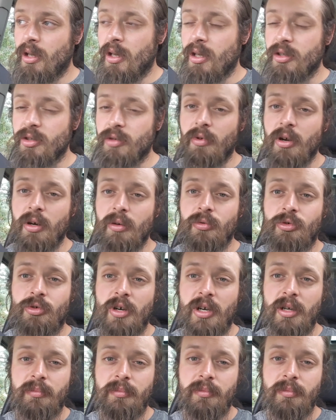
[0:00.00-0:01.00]
It's a road
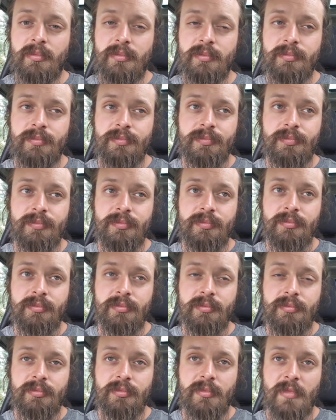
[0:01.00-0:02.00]
trip.
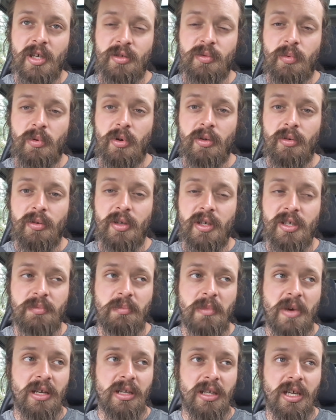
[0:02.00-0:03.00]
That's what it's
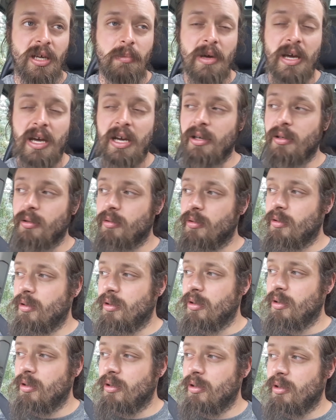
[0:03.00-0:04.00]
mainly about.
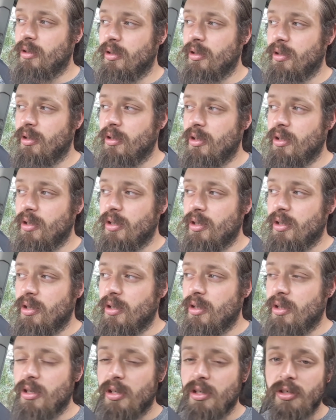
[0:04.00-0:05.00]

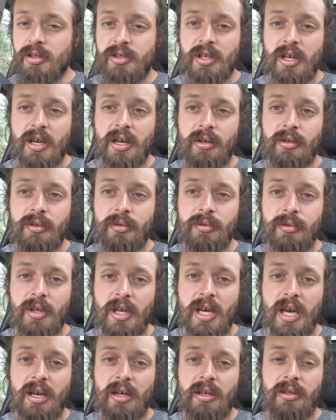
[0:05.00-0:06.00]
So
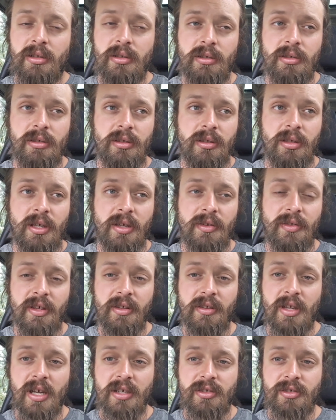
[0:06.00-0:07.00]
yeah, I
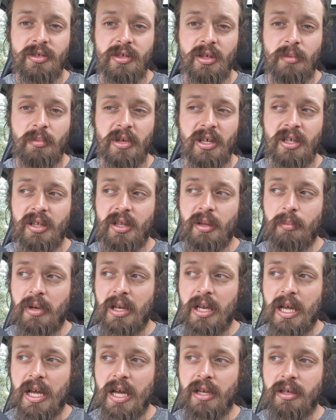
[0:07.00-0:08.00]
think that's going to be the
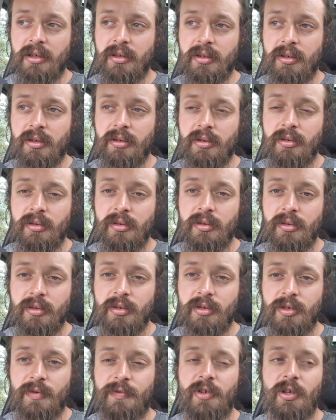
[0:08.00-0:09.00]
plan.
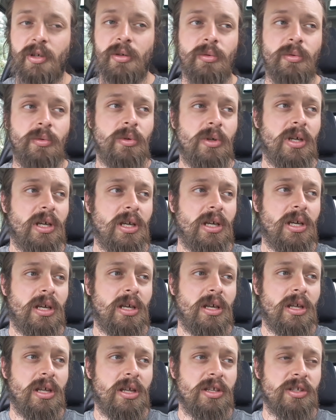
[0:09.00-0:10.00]
There's a few
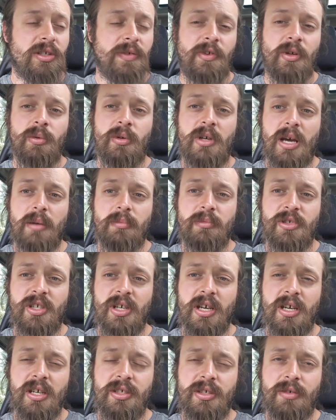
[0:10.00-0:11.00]

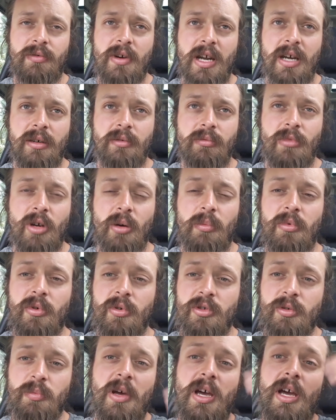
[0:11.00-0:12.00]
campsites around Robin
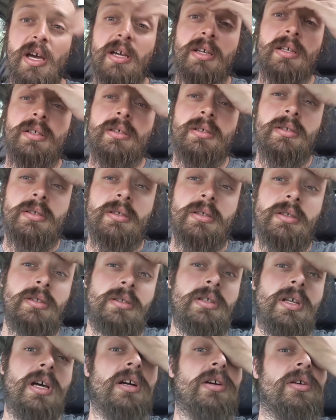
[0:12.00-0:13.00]
Hood's Bay
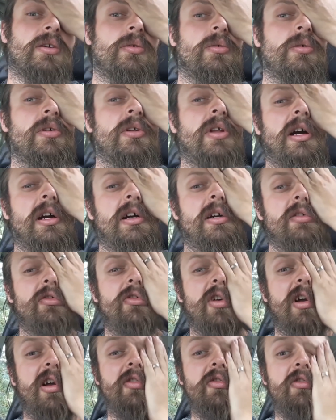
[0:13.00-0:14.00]
that I can
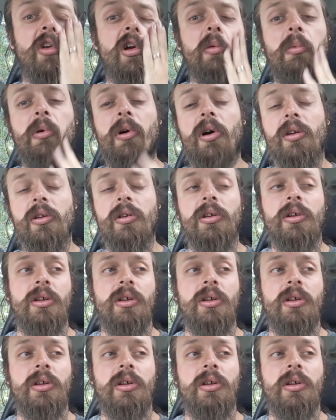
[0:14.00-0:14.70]
try and drop on.